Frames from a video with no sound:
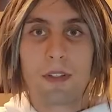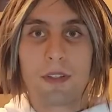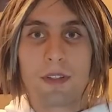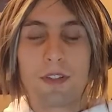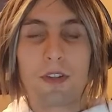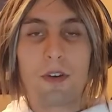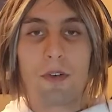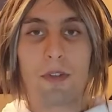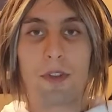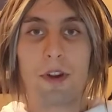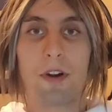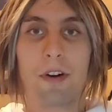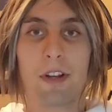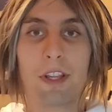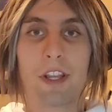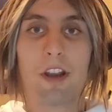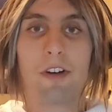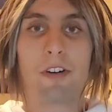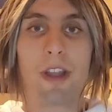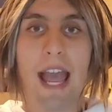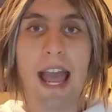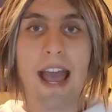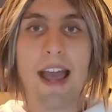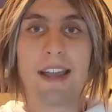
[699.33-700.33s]
So there we
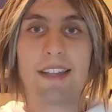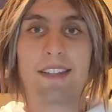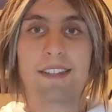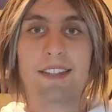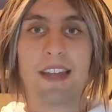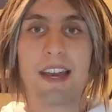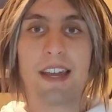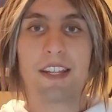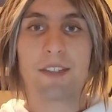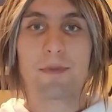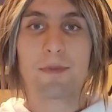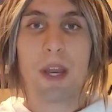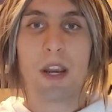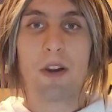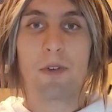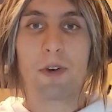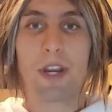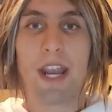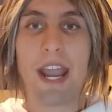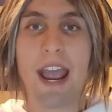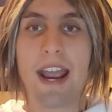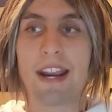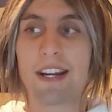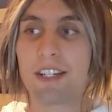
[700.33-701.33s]
go, guys. That is my
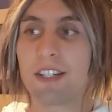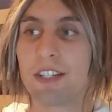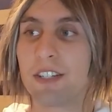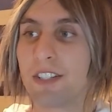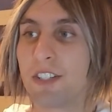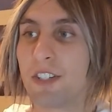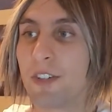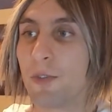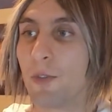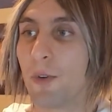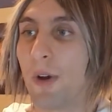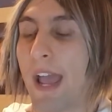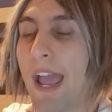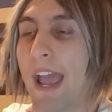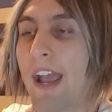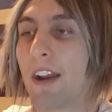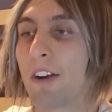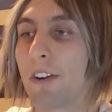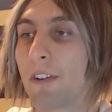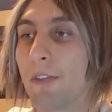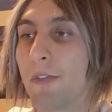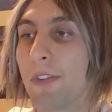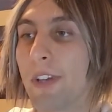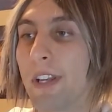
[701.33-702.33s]
reaction to
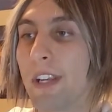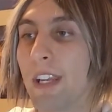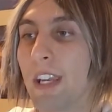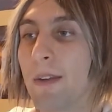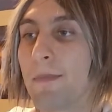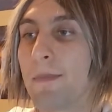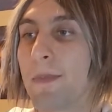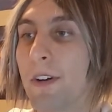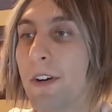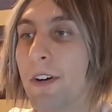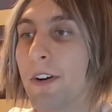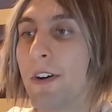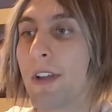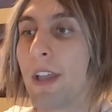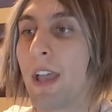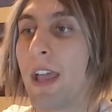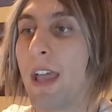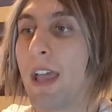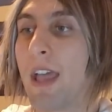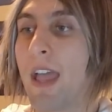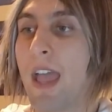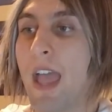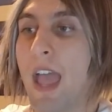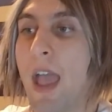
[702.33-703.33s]
Angry Video Game Nerd
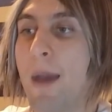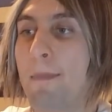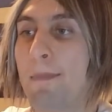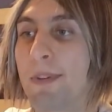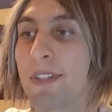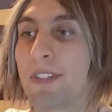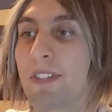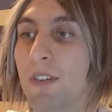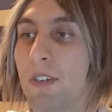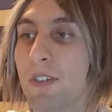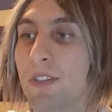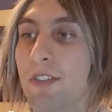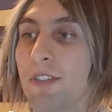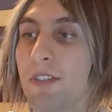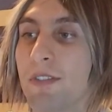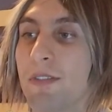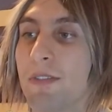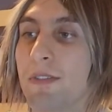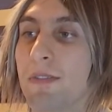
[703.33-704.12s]
episode.